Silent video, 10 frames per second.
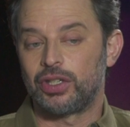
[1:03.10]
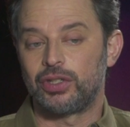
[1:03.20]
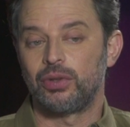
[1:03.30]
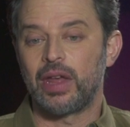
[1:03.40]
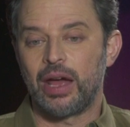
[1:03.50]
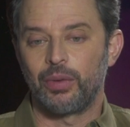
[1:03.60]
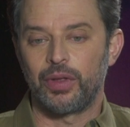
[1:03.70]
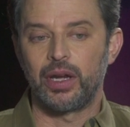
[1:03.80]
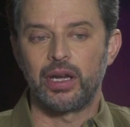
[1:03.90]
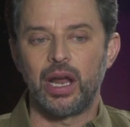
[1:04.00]
to do that with
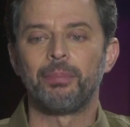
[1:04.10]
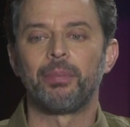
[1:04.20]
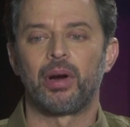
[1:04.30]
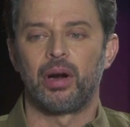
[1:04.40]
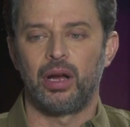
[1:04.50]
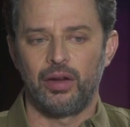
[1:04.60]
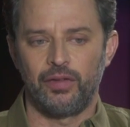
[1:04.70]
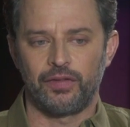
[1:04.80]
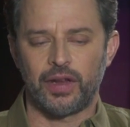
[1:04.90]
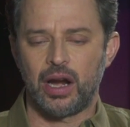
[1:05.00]
a number
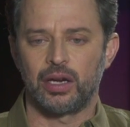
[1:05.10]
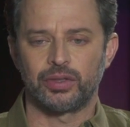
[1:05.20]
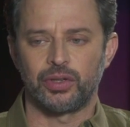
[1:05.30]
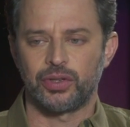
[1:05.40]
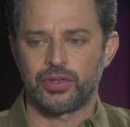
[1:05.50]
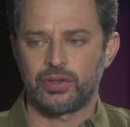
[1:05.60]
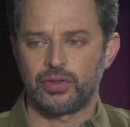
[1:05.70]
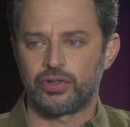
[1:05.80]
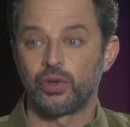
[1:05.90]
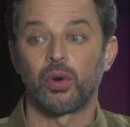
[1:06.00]
of characters,
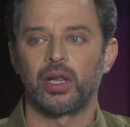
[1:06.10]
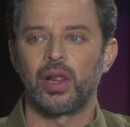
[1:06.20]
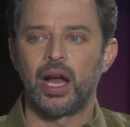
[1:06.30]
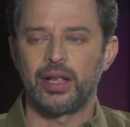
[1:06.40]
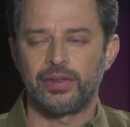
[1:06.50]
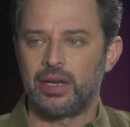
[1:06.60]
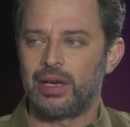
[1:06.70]
storylines,